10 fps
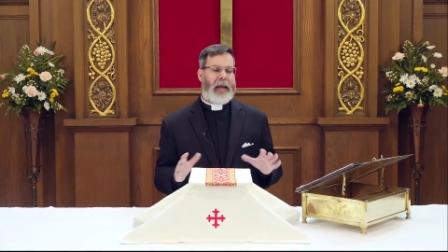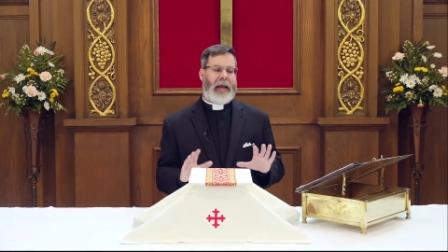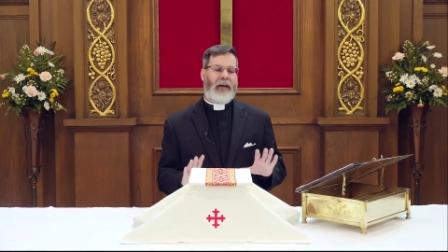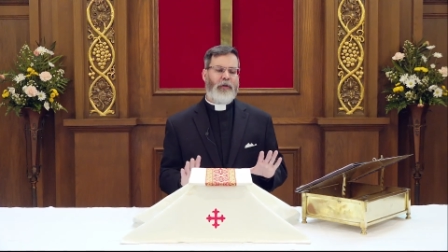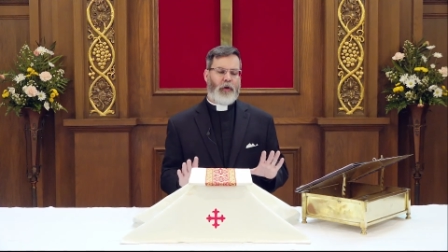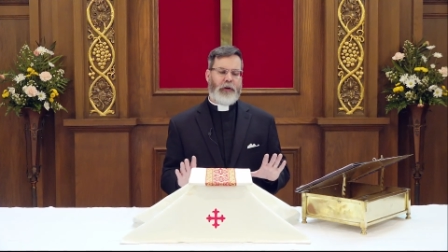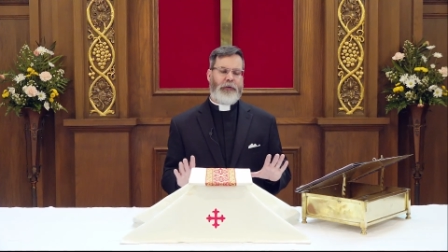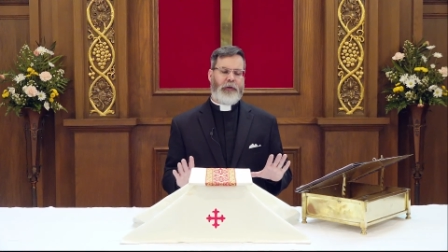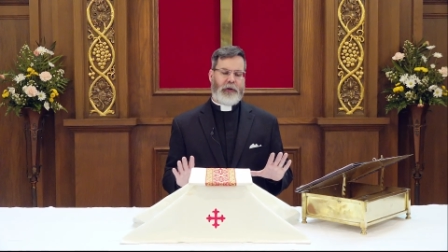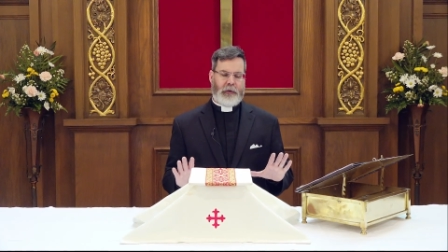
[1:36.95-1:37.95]
and
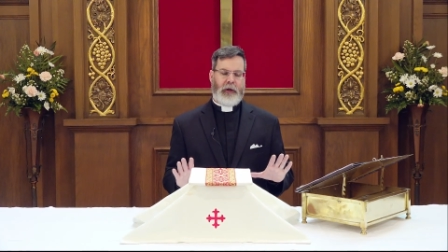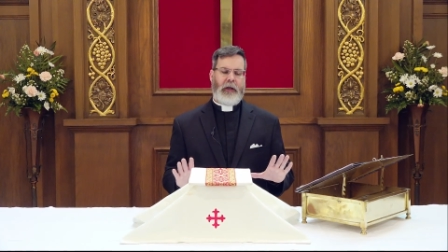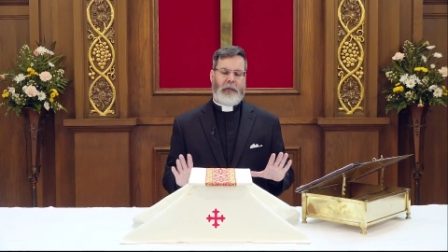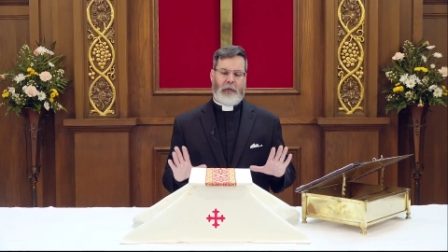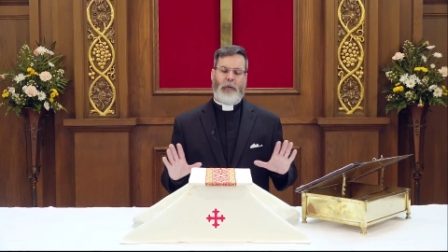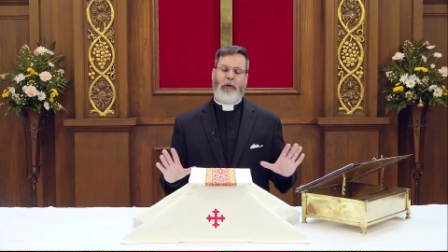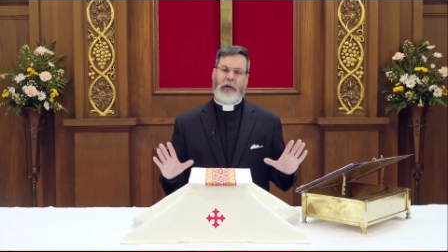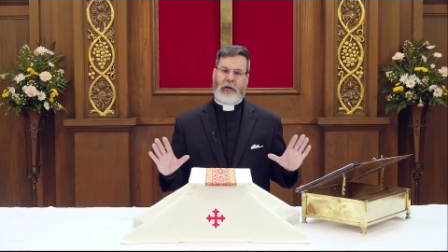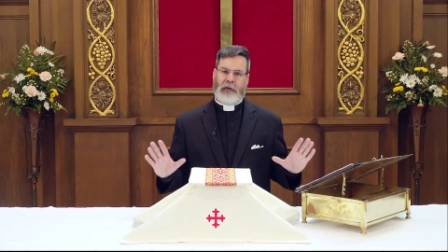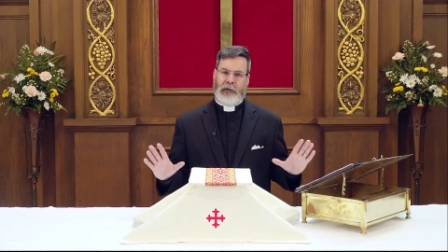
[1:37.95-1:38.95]
also the more
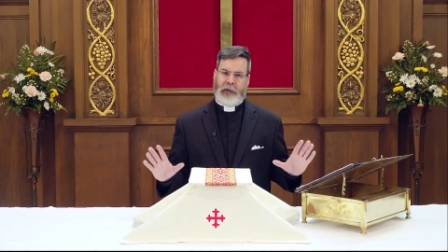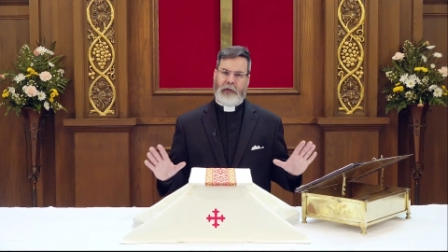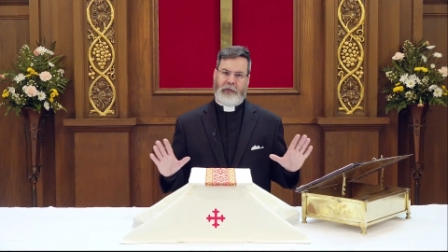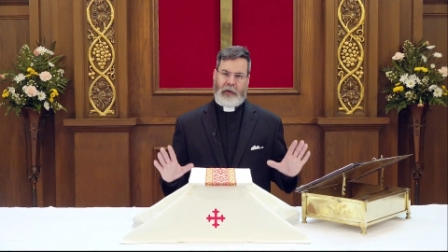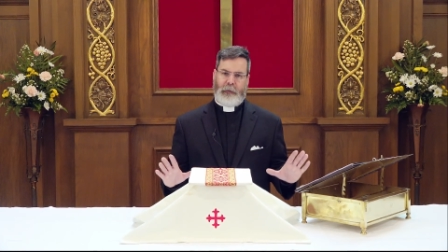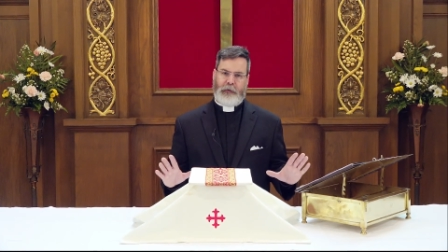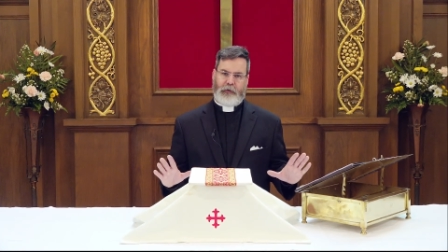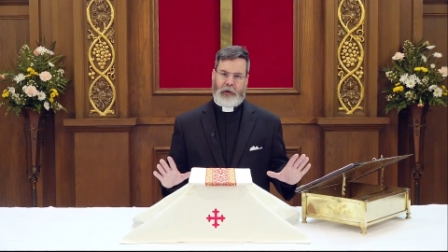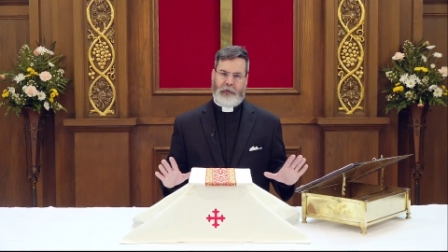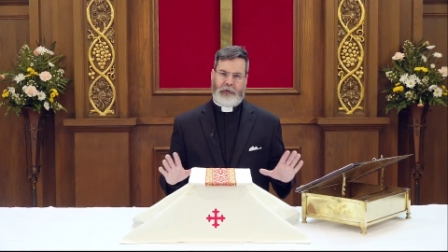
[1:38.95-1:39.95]
clear
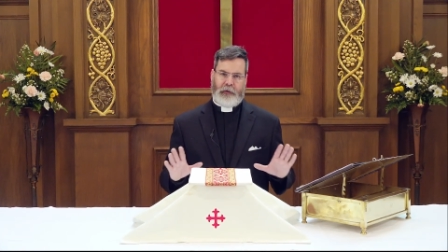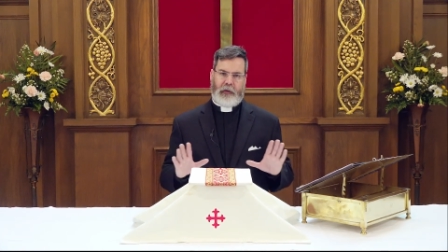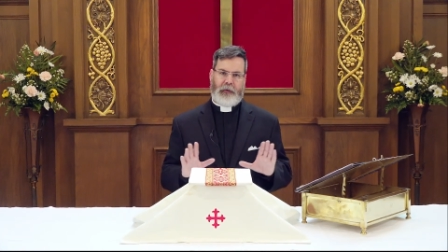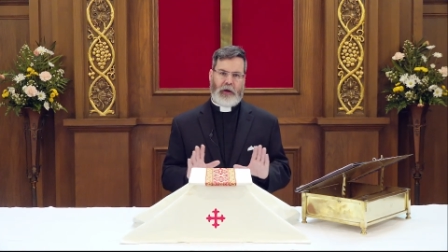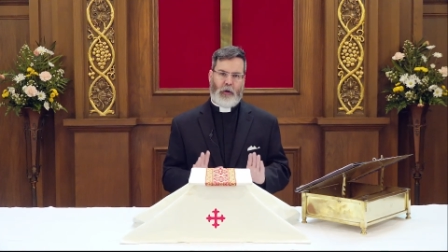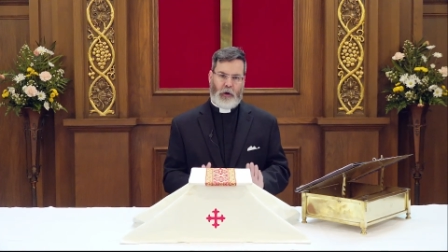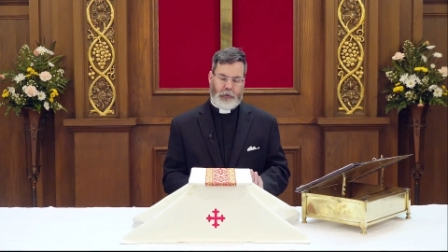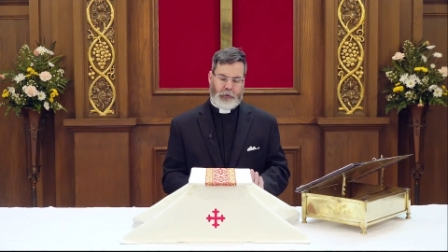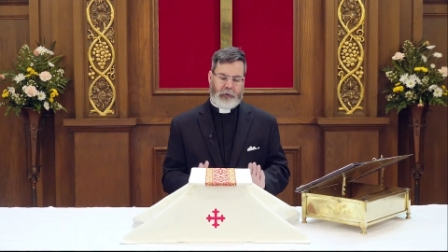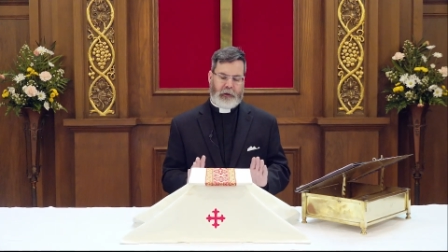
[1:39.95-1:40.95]
demonstration that the
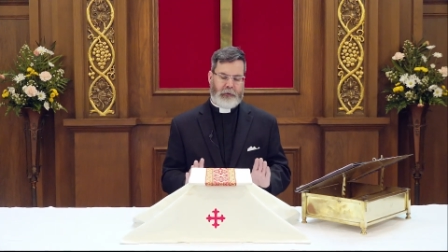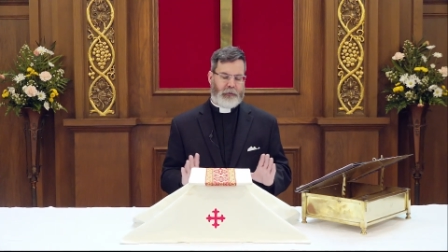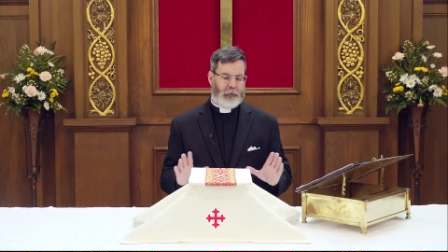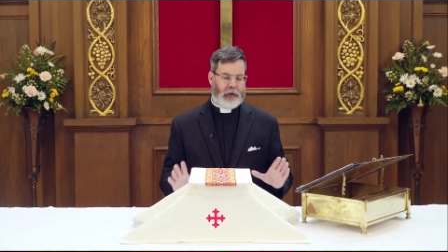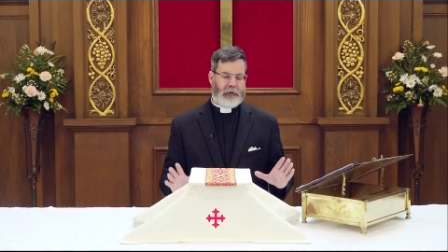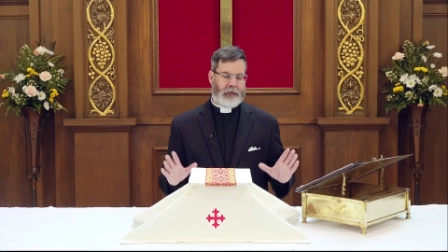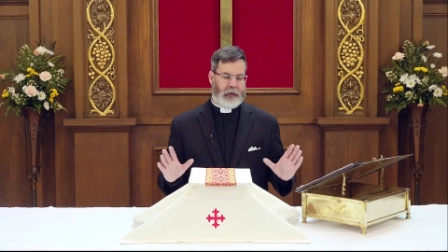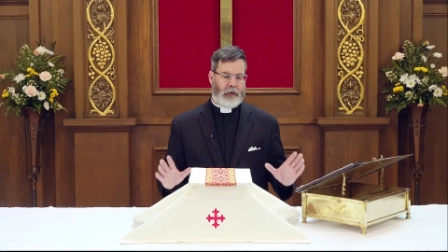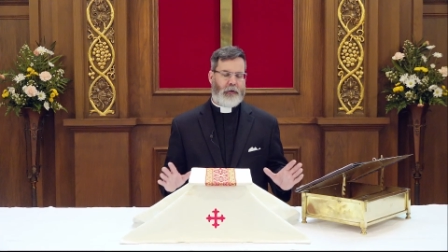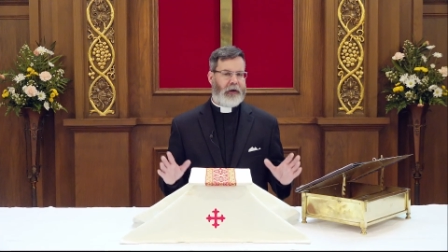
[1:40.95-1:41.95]
altar is for us
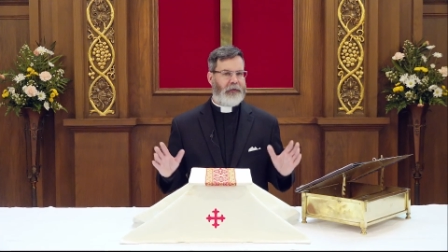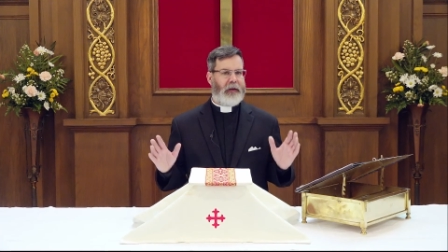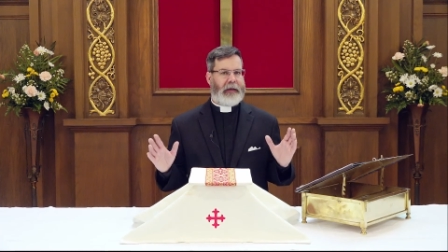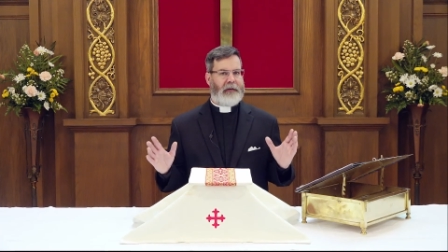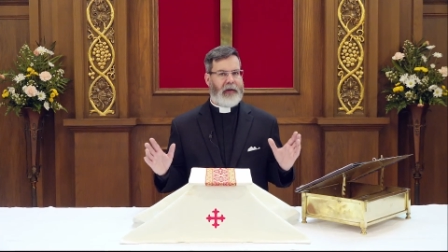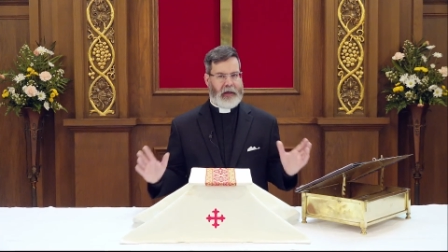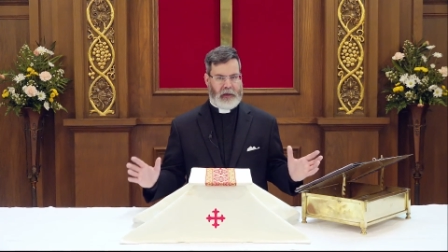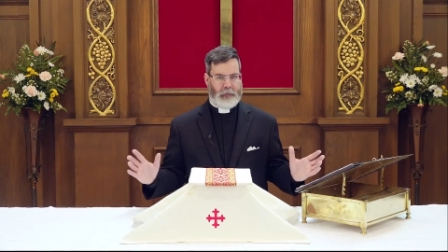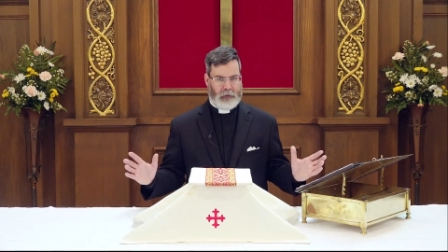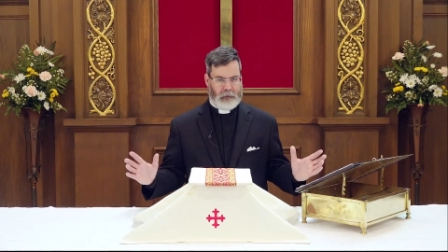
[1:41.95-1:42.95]
in Christ a
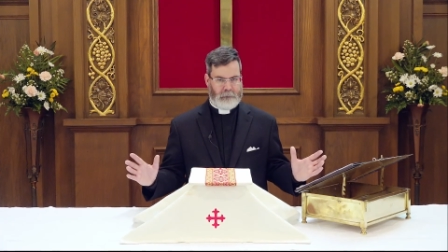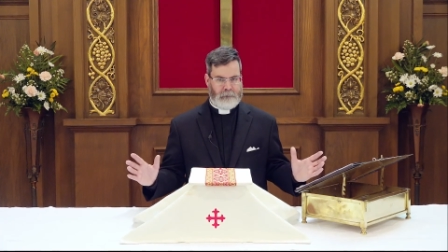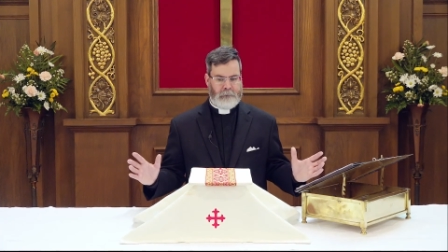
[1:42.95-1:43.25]
table,